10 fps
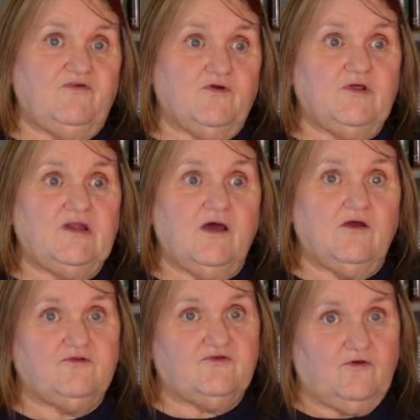very
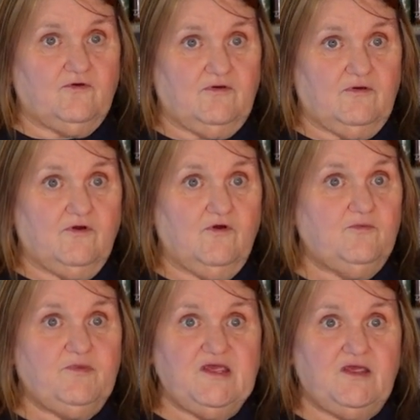large
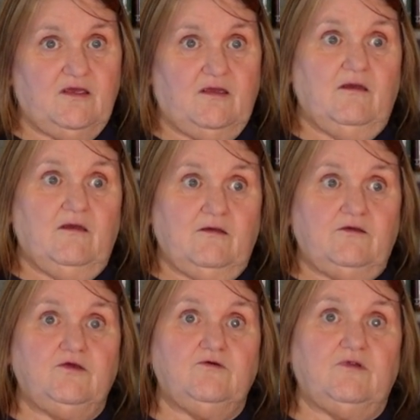OB
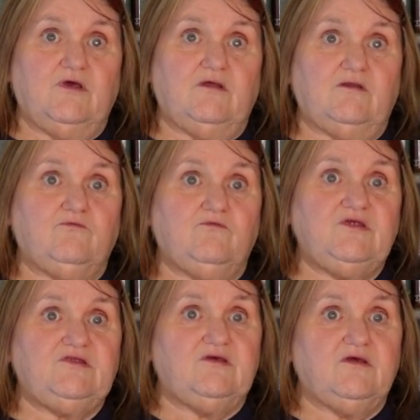unit.
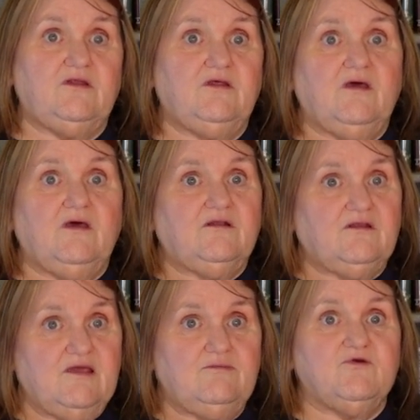We did
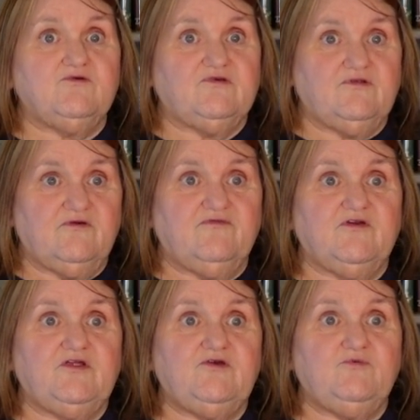labor and
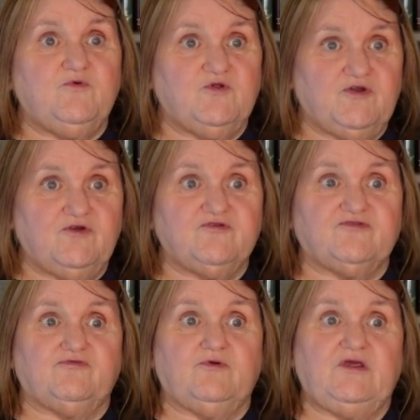delivery, newborn
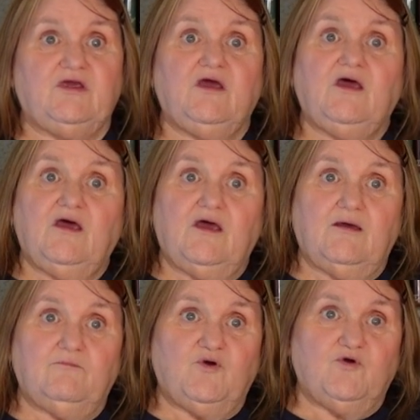nursery,
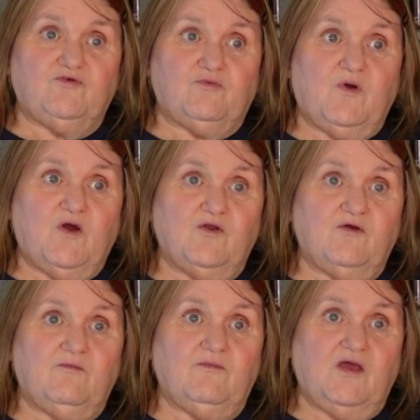and
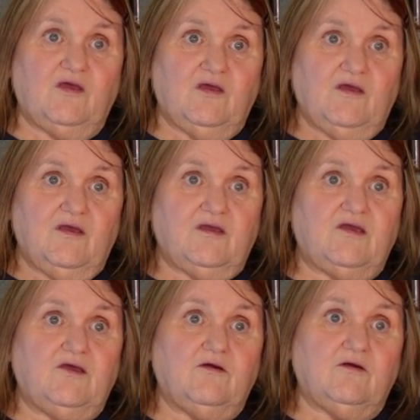postpartum
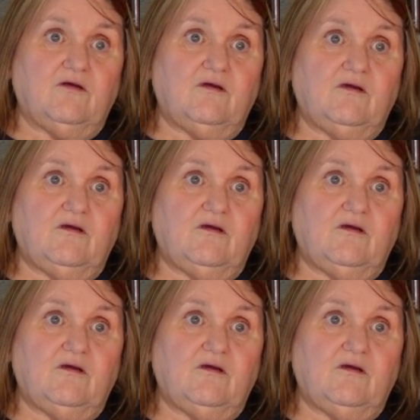care.